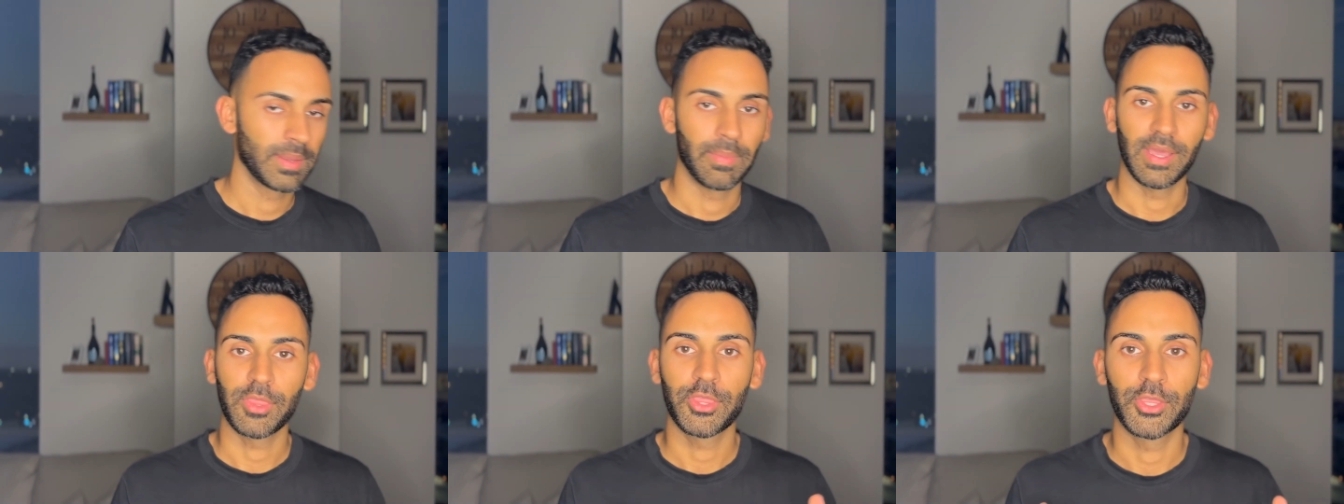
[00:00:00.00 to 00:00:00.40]

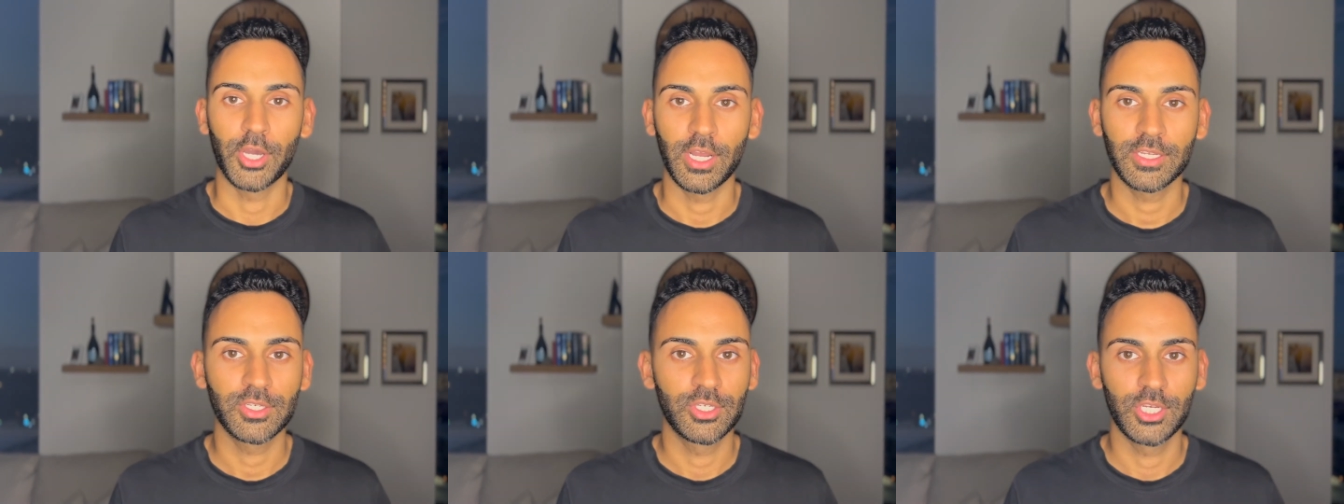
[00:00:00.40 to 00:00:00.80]
My
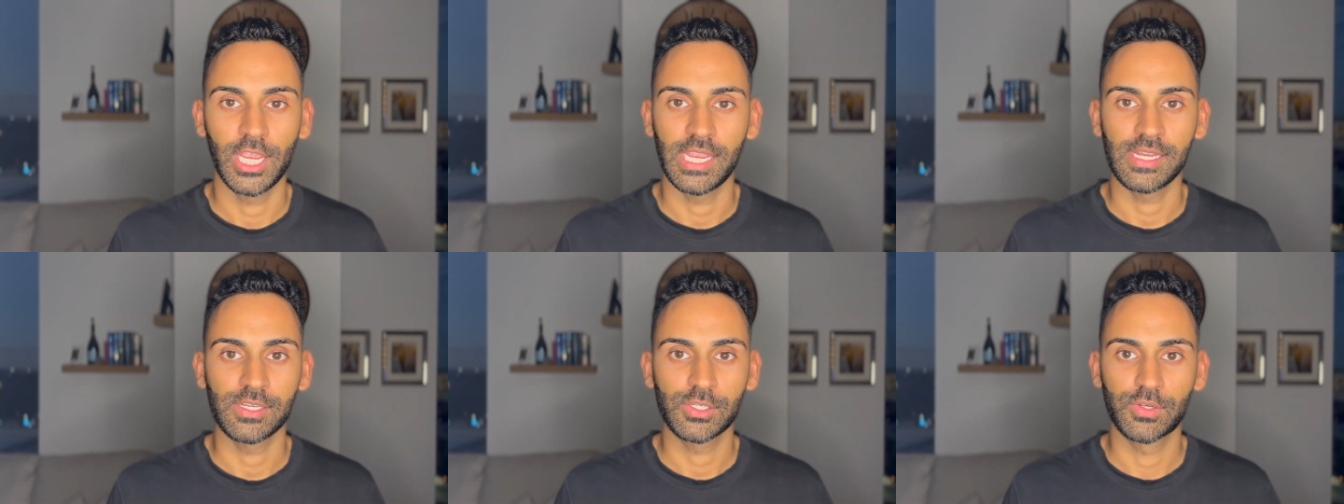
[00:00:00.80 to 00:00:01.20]
thoughts
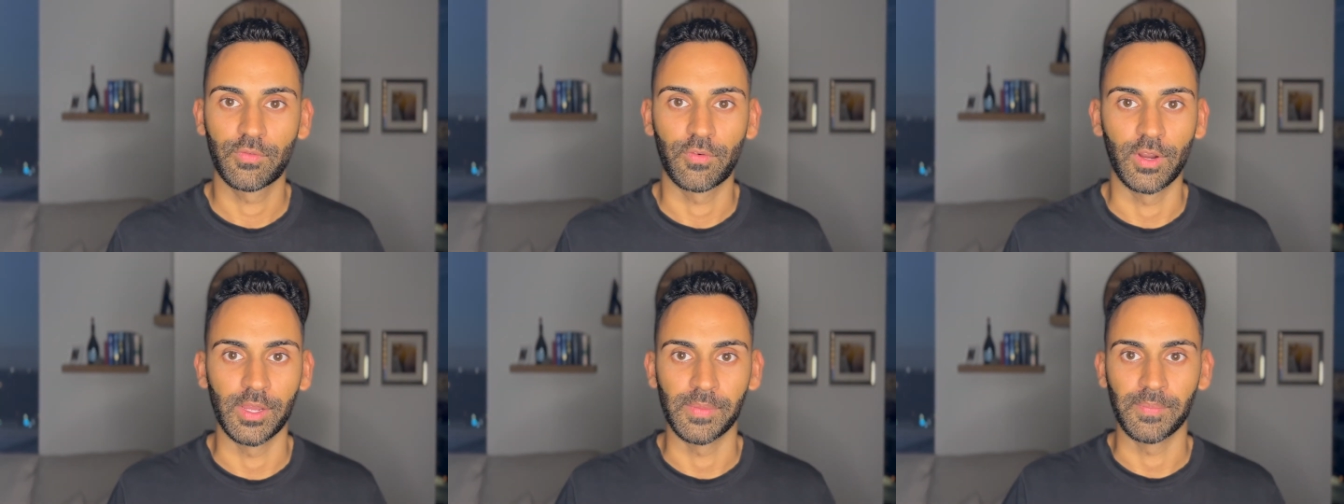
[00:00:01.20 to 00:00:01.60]
changed
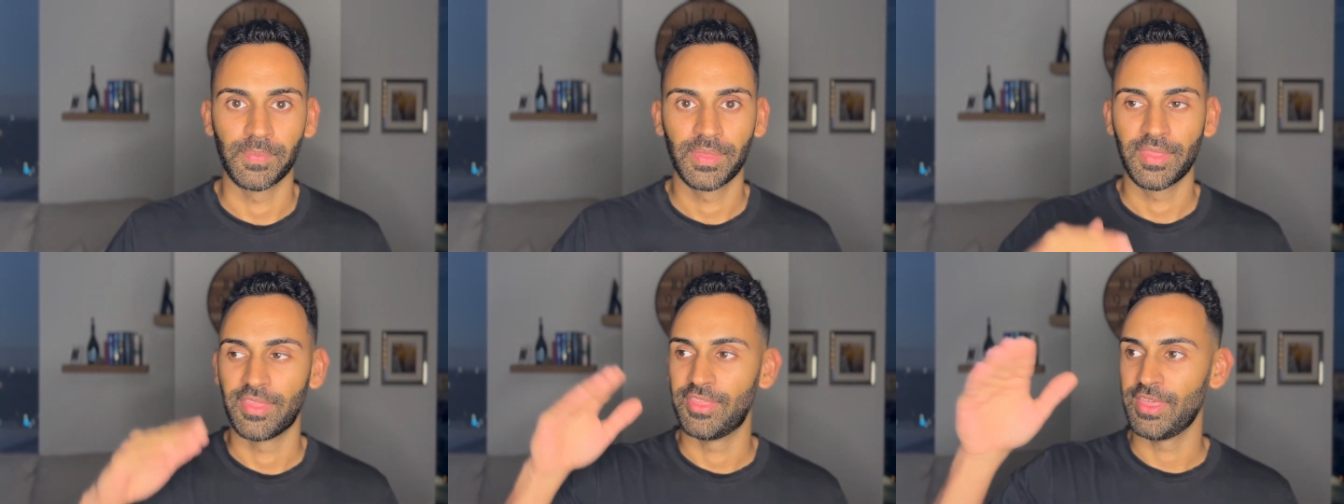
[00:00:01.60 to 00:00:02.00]
from
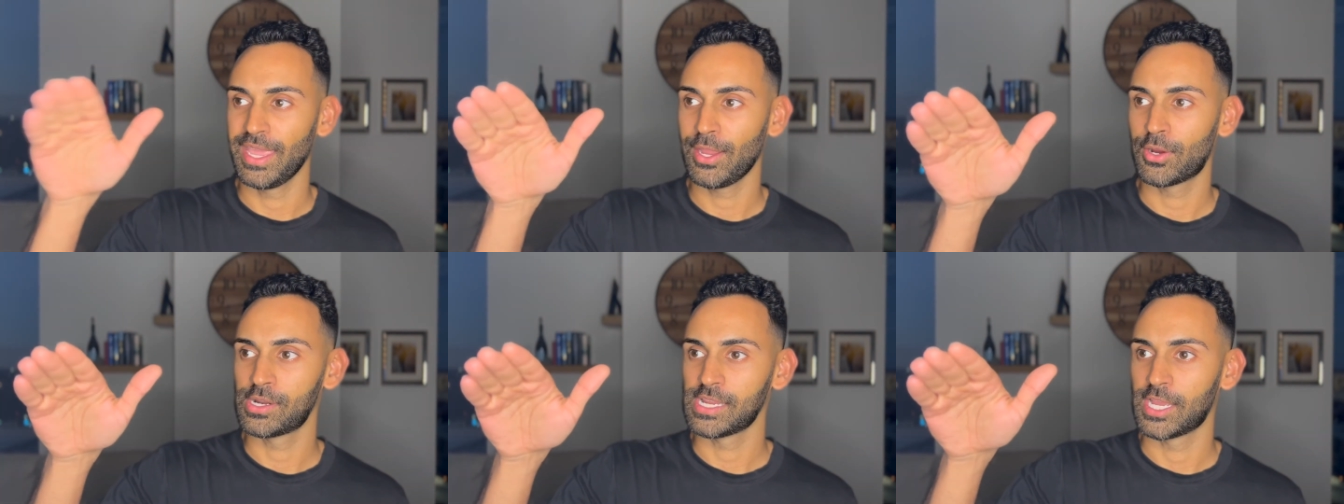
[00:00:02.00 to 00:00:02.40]

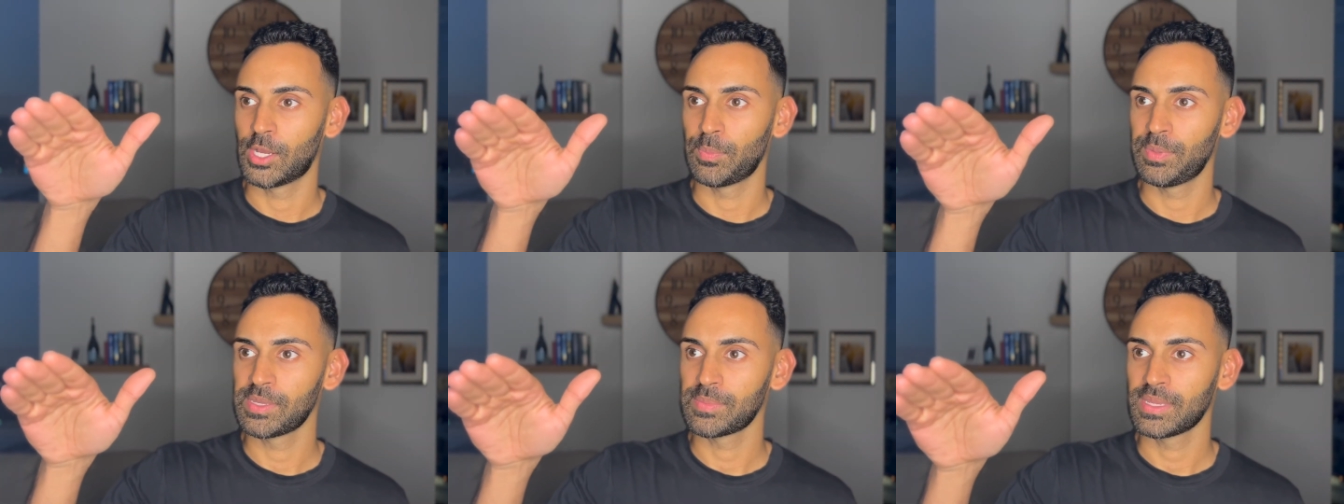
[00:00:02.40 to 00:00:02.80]
they aren't
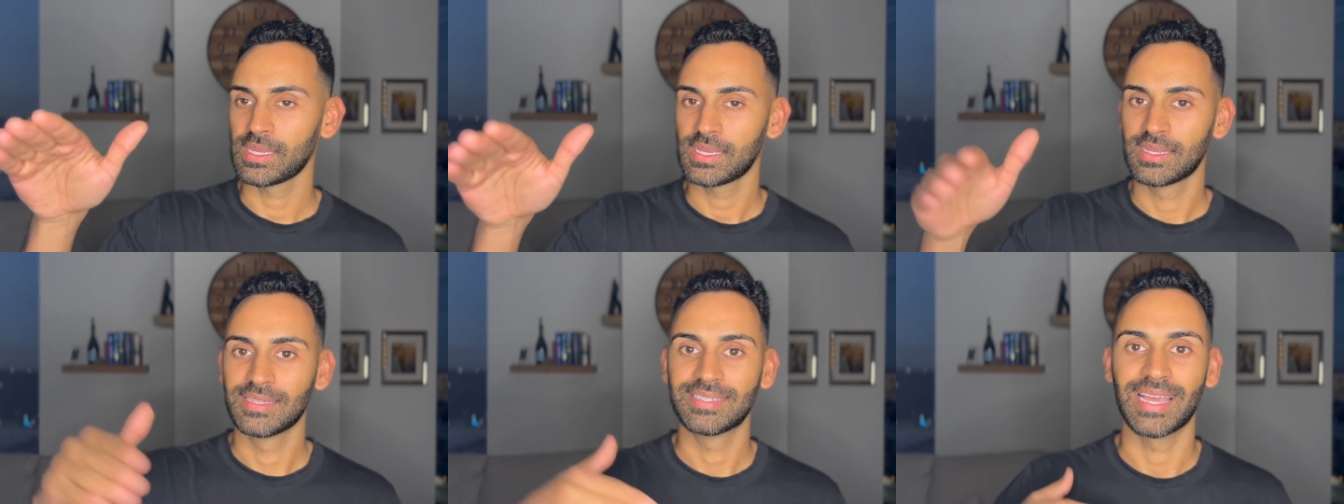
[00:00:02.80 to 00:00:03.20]
helping
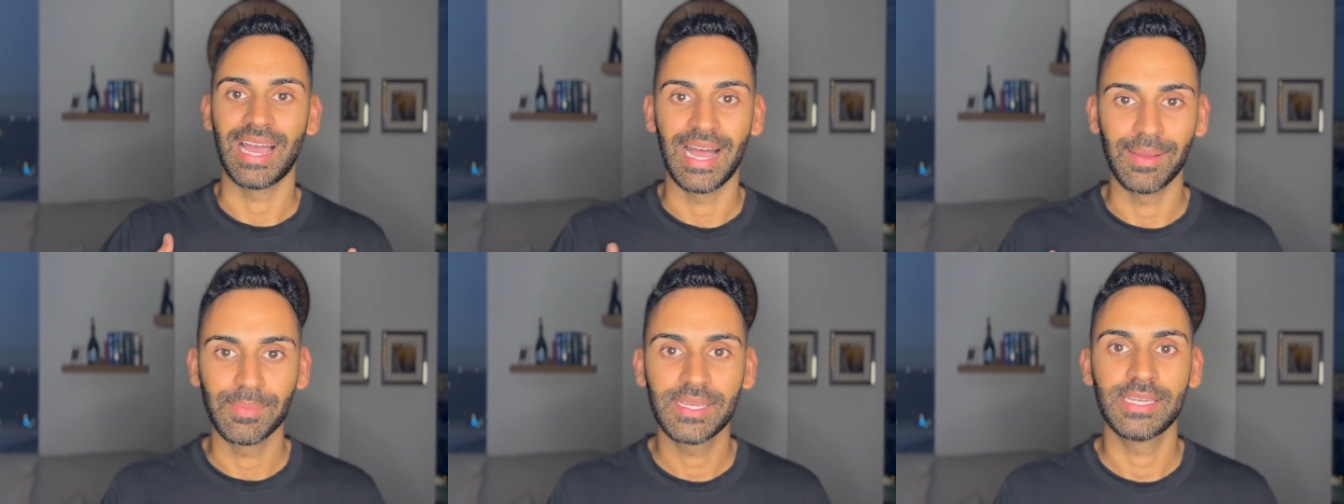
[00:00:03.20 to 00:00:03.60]
me to
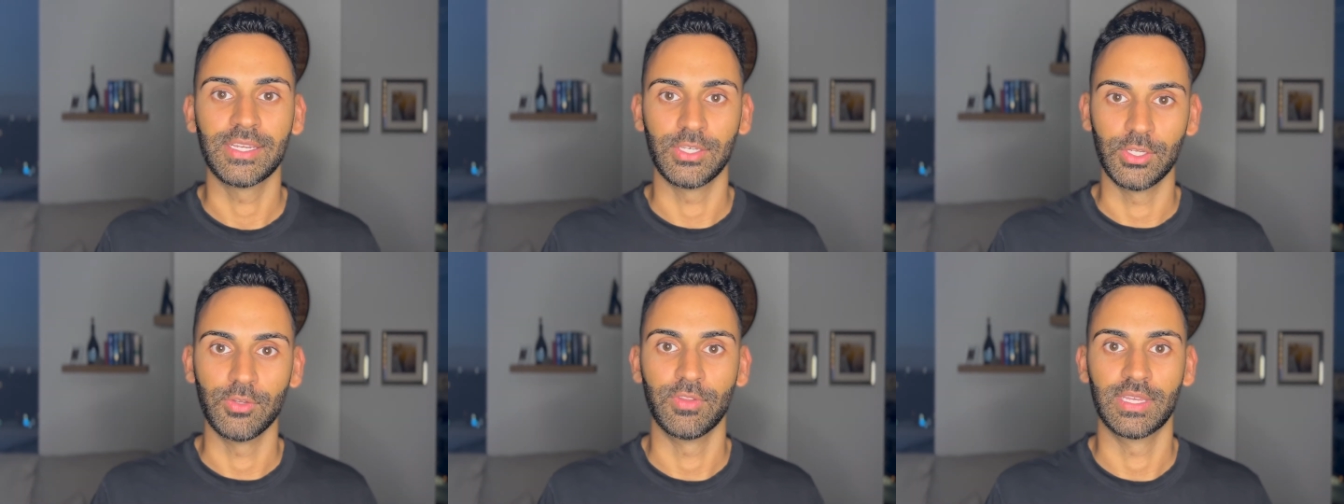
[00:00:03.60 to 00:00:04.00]
I'm gonna
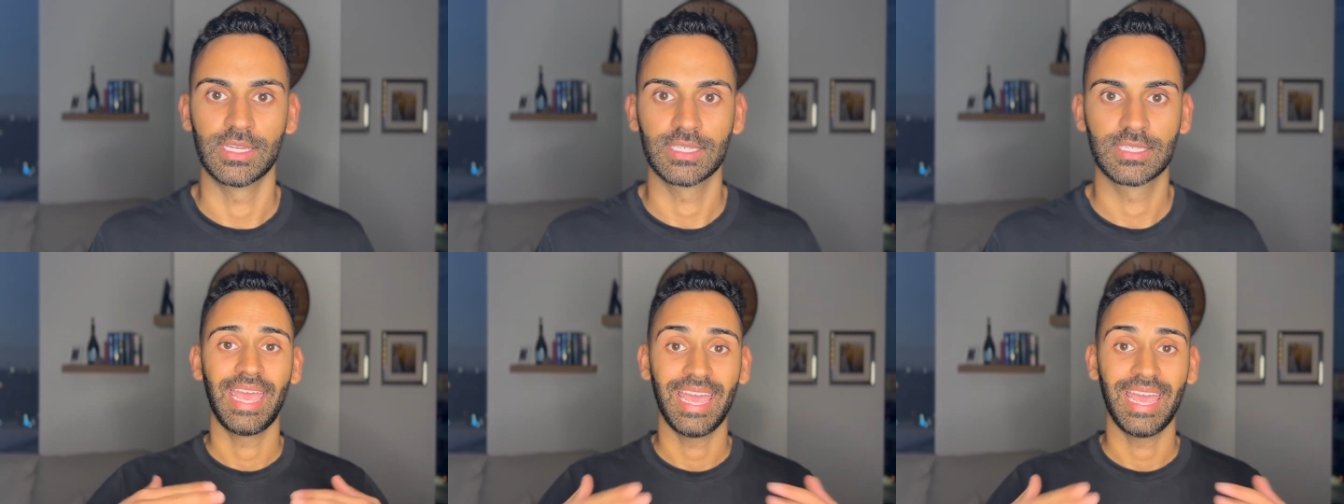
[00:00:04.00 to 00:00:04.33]
do this.